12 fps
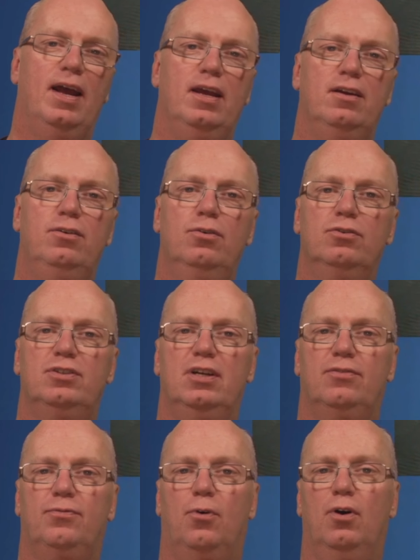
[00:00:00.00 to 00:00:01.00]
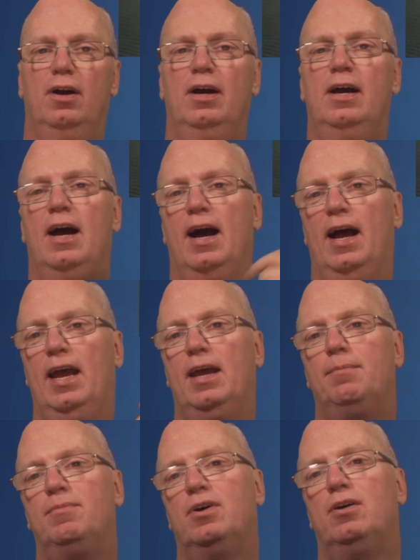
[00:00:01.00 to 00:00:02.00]
use this for, I
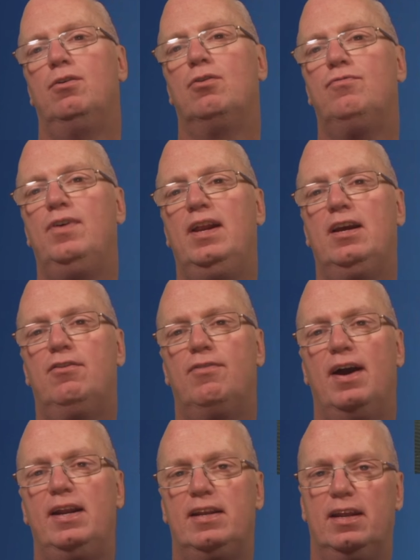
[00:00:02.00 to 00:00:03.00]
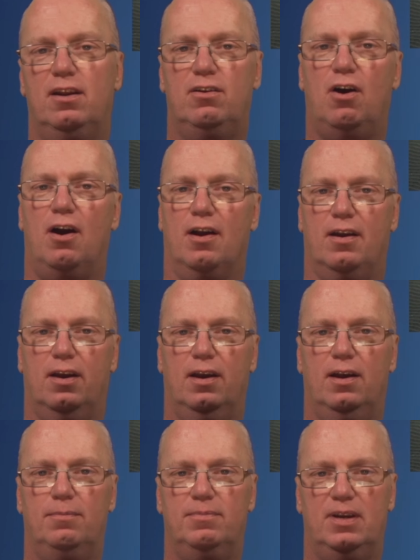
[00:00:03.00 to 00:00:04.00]
am not really great in the dark
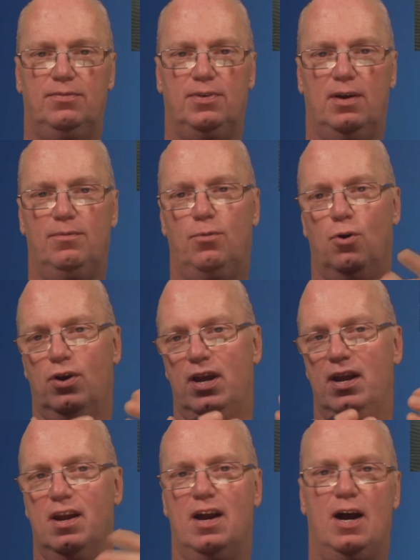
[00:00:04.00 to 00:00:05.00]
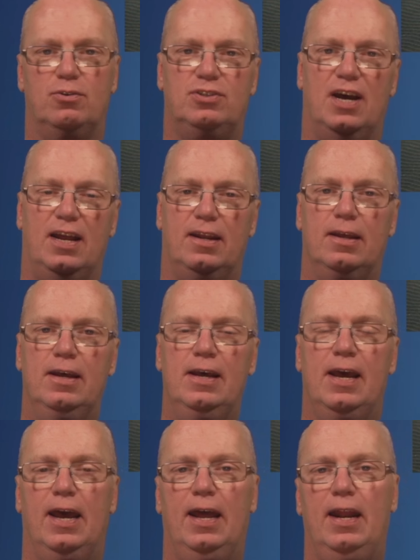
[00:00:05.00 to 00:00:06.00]
if I'm walking outside.
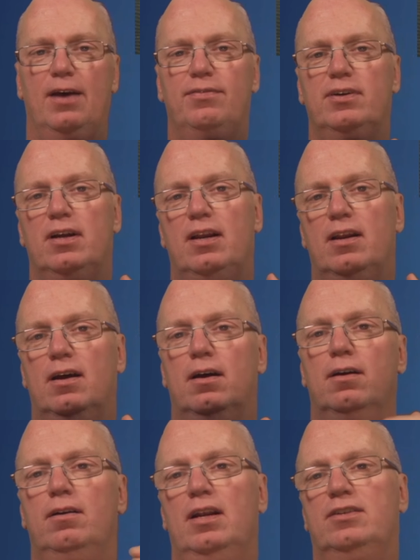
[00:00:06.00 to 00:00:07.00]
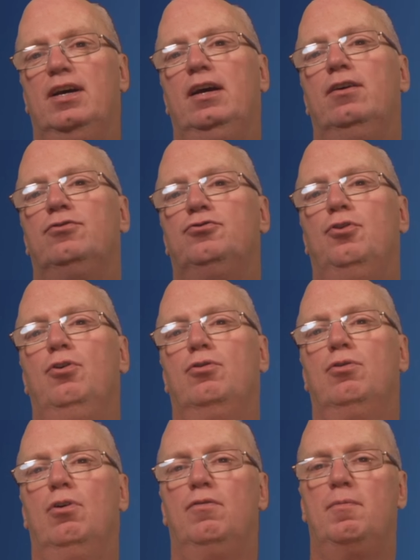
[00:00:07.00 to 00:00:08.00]
And having a, let's say, a
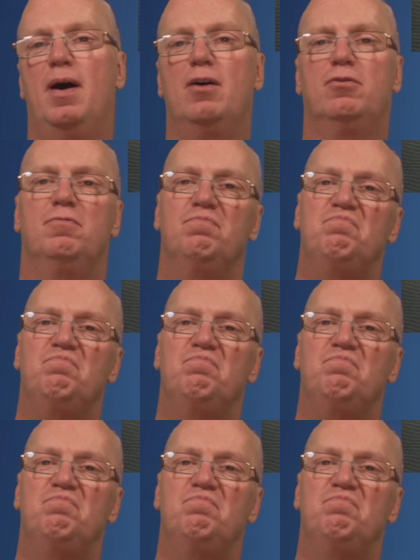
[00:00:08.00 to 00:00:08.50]
circle of about,